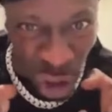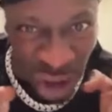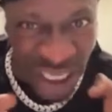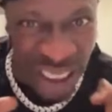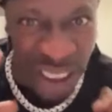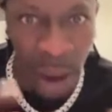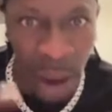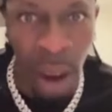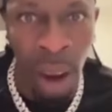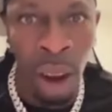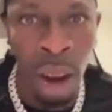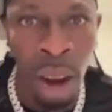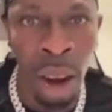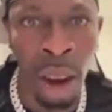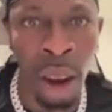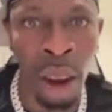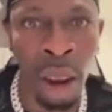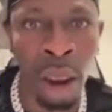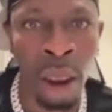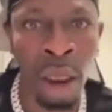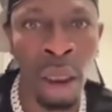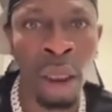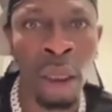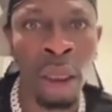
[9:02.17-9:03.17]
make you
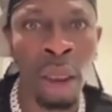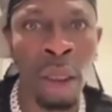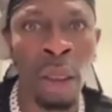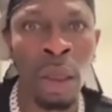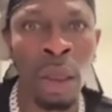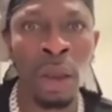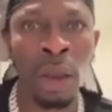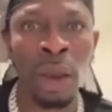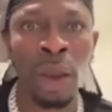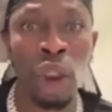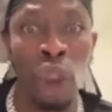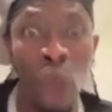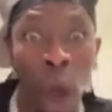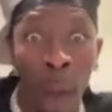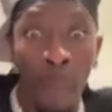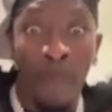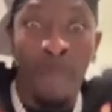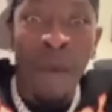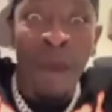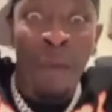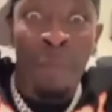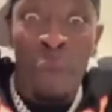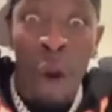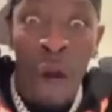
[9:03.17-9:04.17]
shrink.
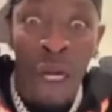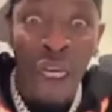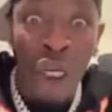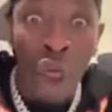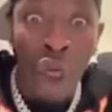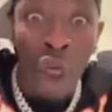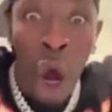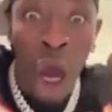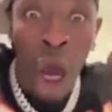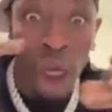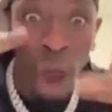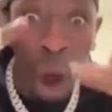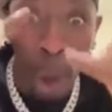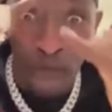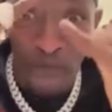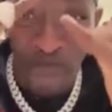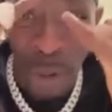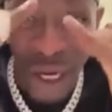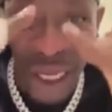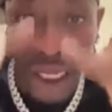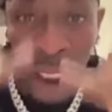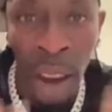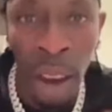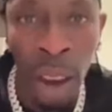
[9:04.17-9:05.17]
See your big body
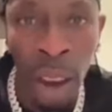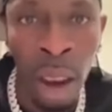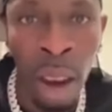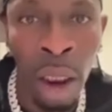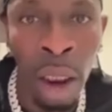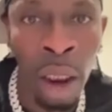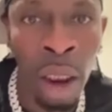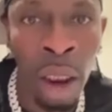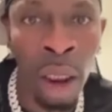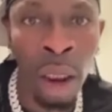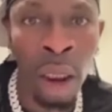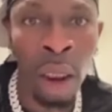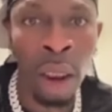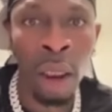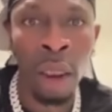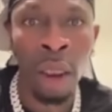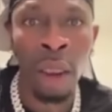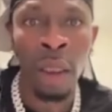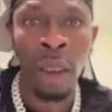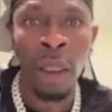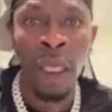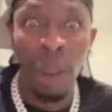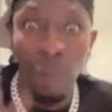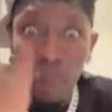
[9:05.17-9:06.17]
or your prick.
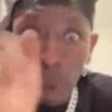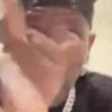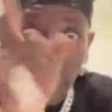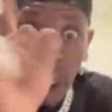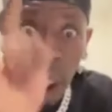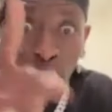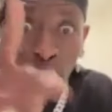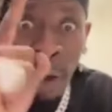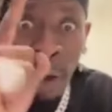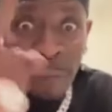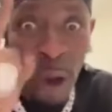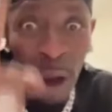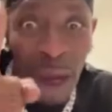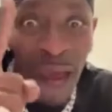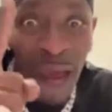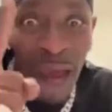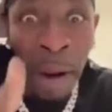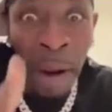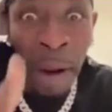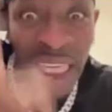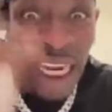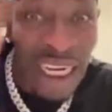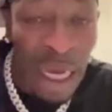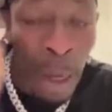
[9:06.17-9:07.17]
If you
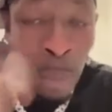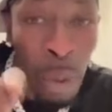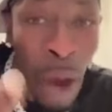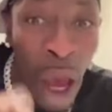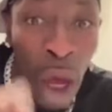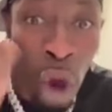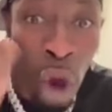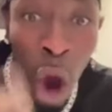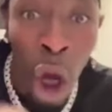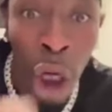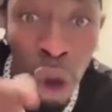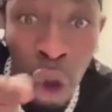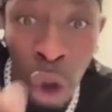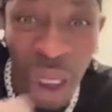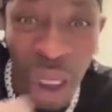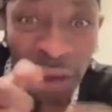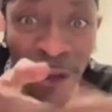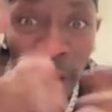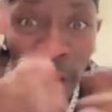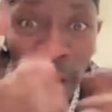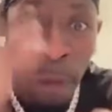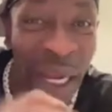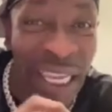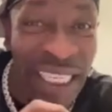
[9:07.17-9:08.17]
take off your car, that
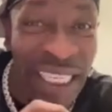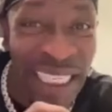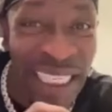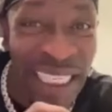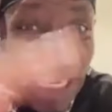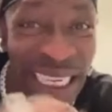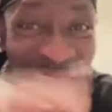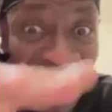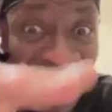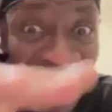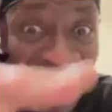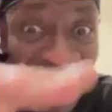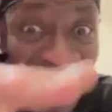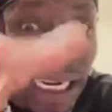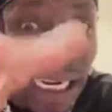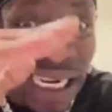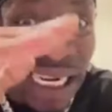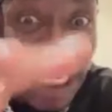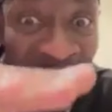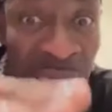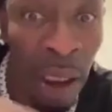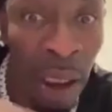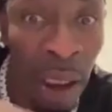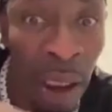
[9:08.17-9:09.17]
boy, God will give you plenty
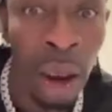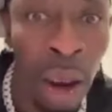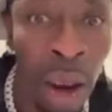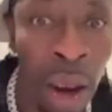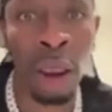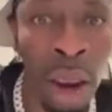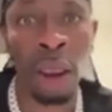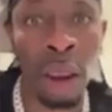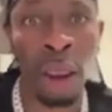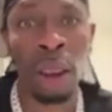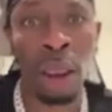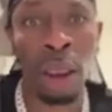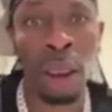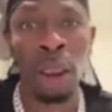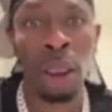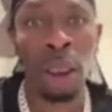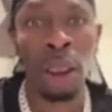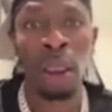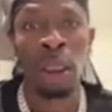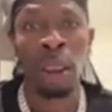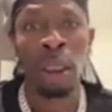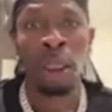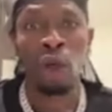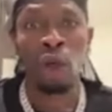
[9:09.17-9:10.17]
clay.
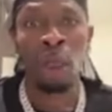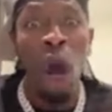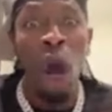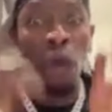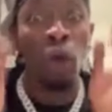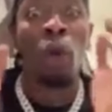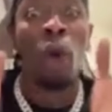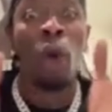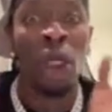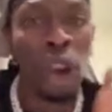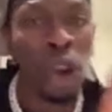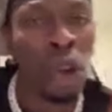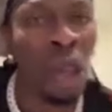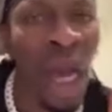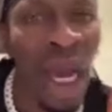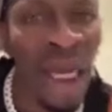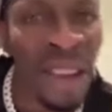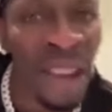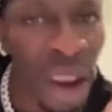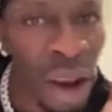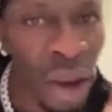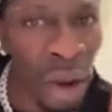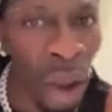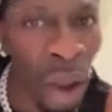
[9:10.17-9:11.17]

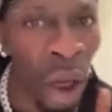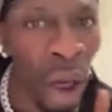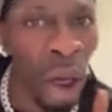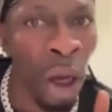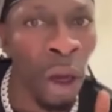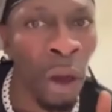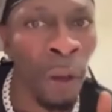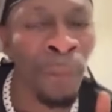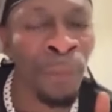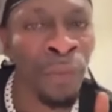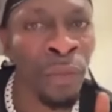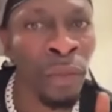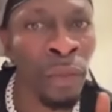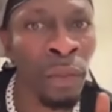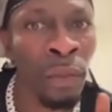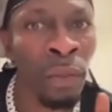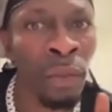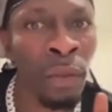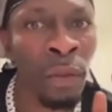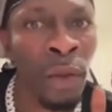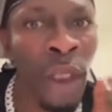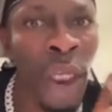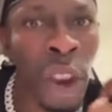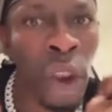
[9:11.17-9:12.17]
God watch your eyes and
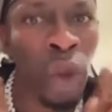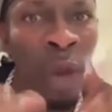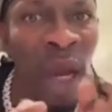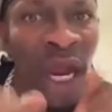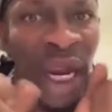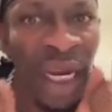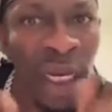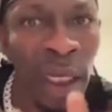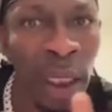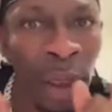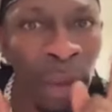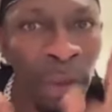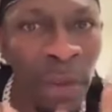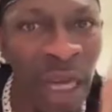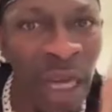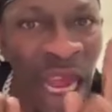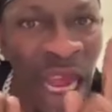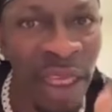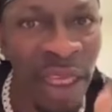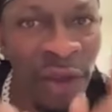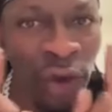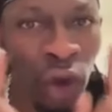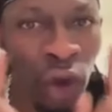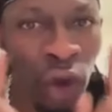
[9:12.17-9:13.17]
no. This
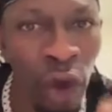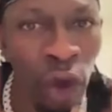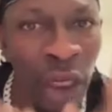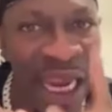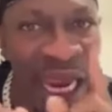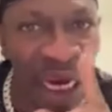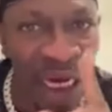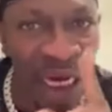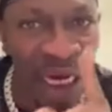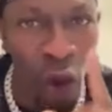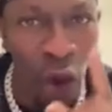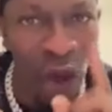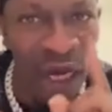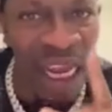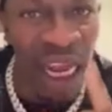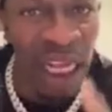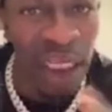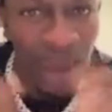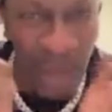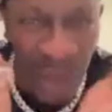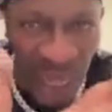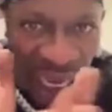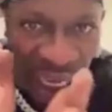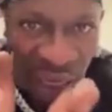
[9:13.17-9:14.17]
one, in like
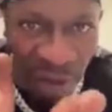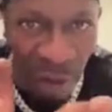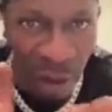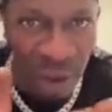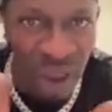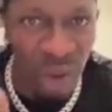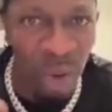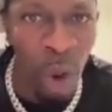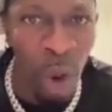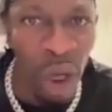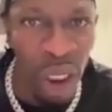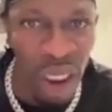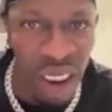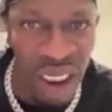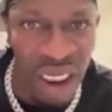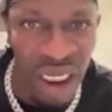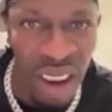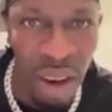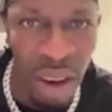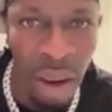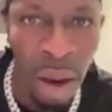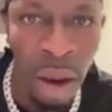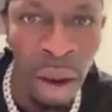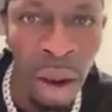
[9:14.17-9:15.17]
Goliath, make I give
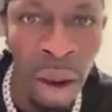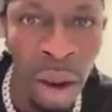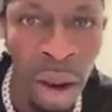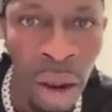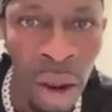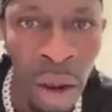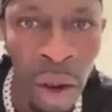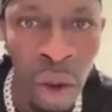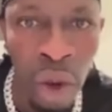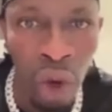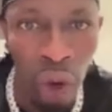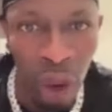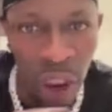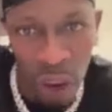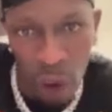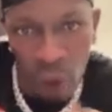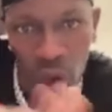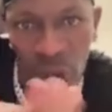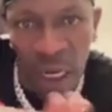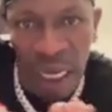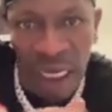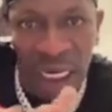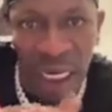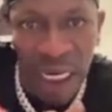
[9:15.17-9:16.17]
her small clay.
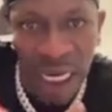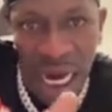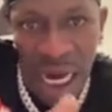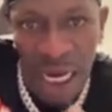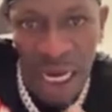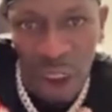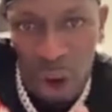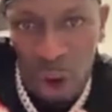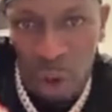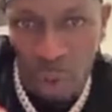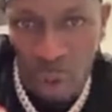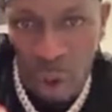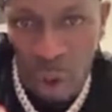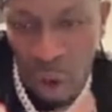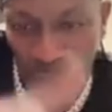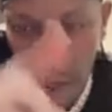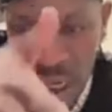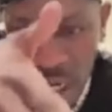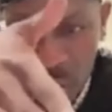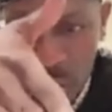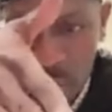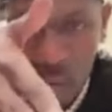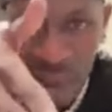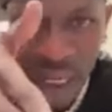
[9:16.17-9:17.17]
So they do the clay
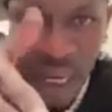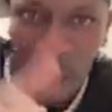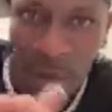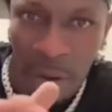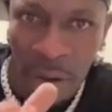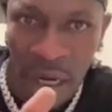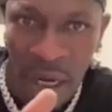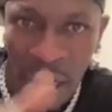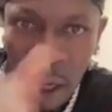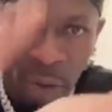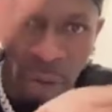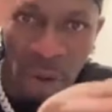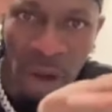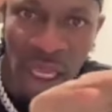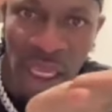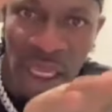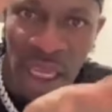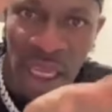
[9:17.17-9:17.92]
like this small. Where they give